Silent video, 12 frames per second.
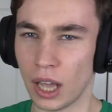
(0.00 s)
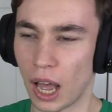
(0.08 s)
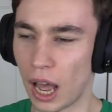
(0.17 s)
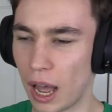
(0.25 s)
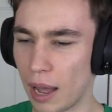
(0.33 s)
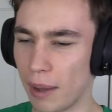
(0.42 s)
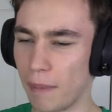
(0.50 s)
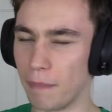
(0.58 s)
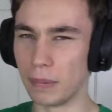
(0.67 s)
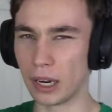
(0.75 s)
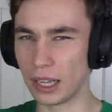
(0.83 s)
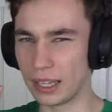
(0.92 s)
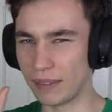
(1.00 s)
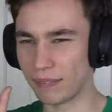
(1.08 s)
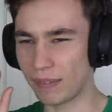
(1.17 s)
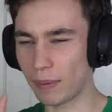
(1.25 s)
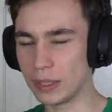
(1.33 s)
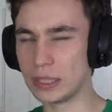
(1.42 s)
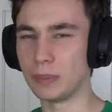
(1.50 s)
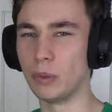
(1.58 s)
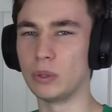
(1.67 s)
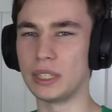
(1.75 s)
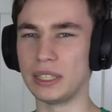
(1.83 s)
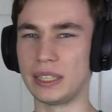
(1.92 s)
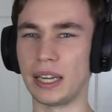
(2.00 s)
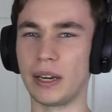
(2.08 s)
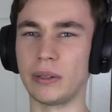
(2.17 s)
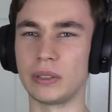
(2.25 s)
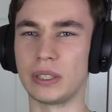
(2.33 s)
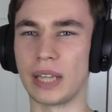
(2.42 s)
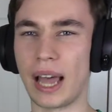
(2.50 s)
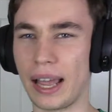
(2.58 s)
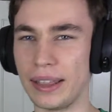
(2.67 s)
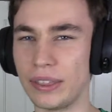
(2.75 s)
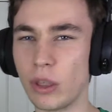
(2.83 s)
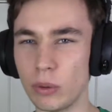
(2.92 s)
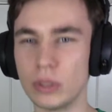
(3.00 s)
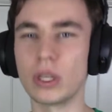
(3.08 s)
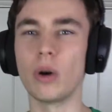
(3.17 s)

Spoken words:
like very small details, and those are